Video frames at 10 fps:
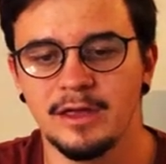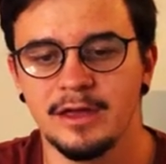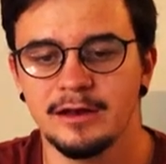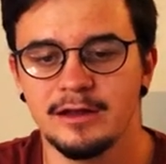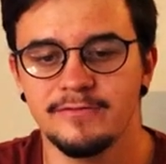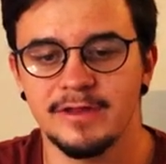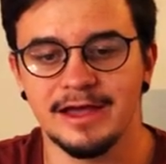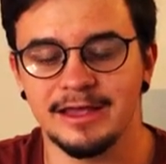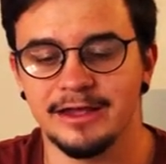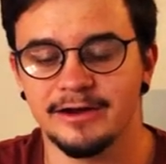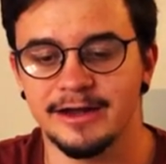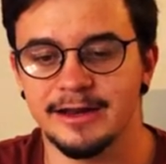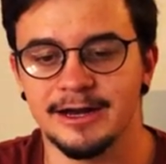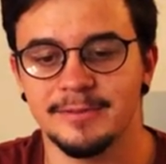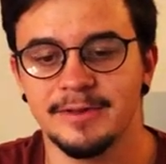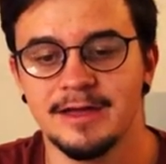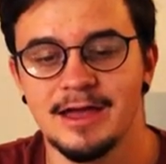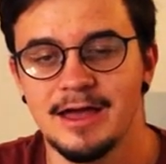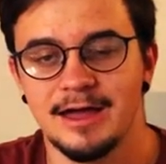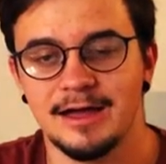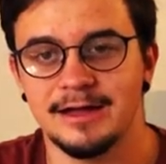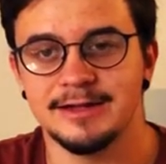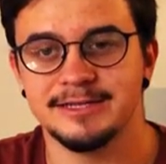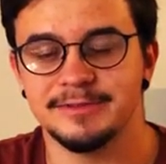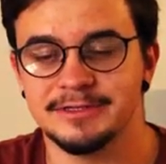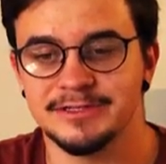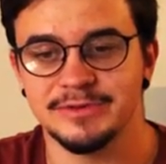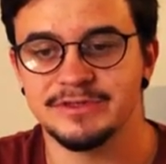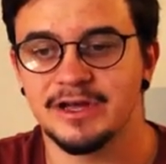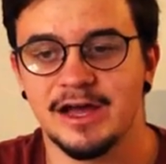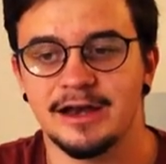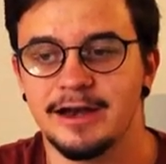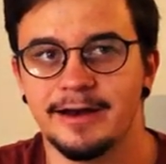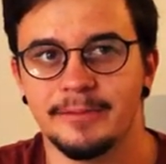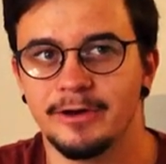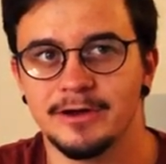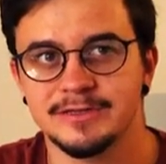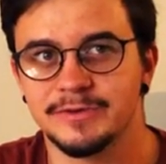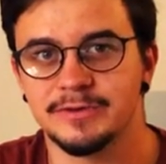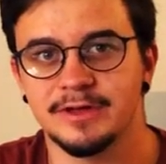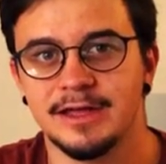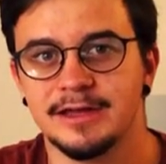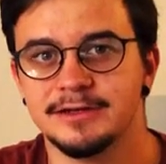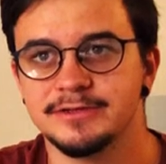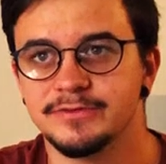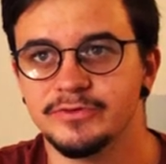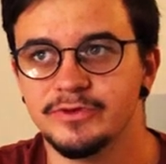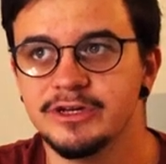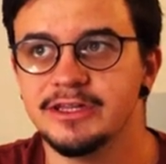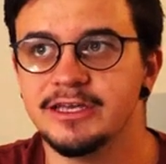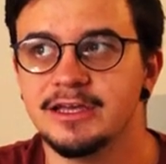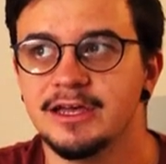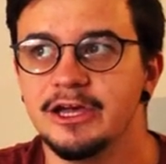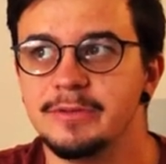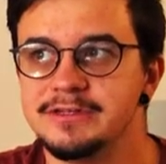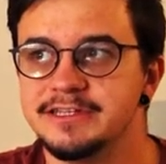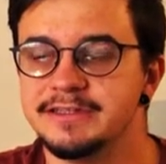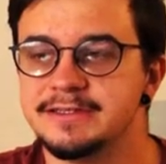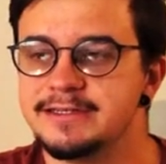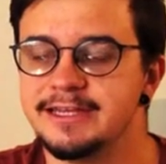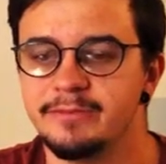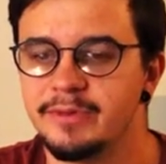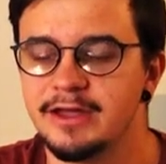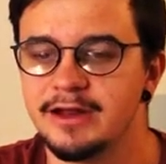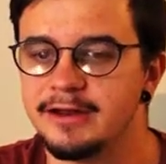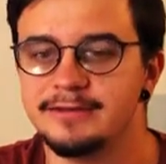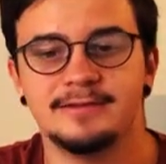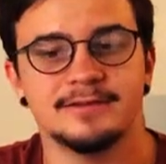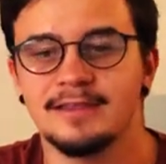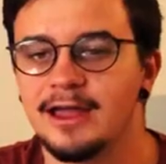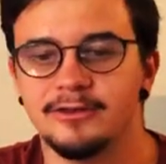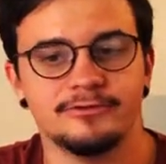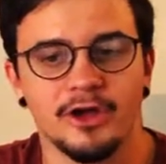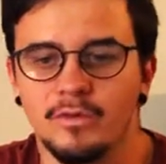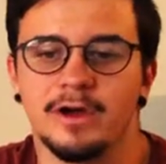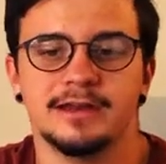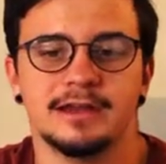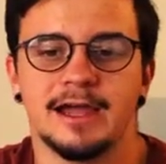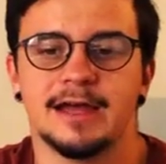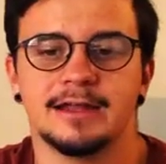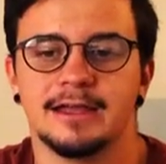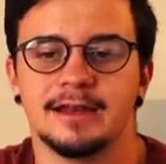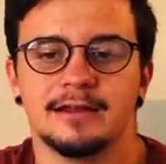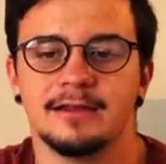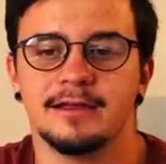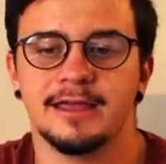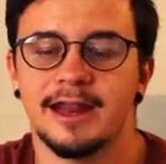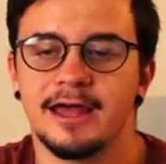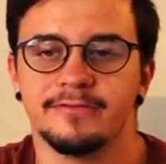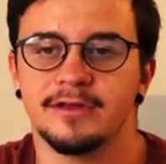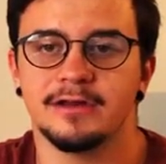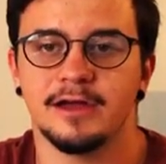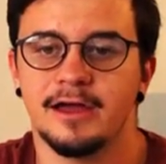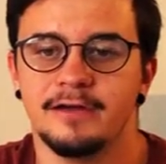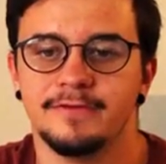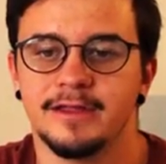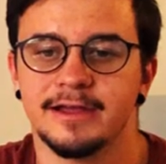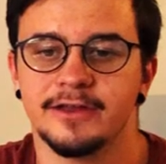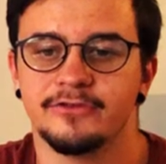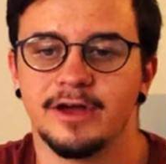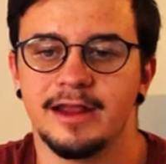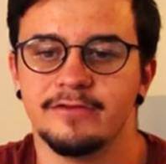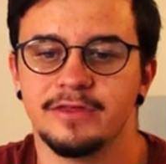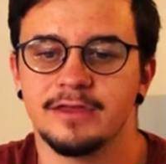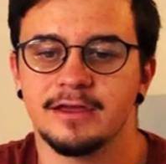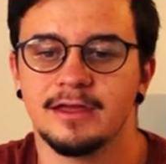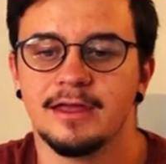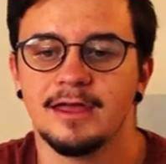And even that year I ended up uh, attempting suicide and ended up in hospital, and just really was in this deep pit. I just had no idea how to get in, get out of it, and I, I felt like I tried everything.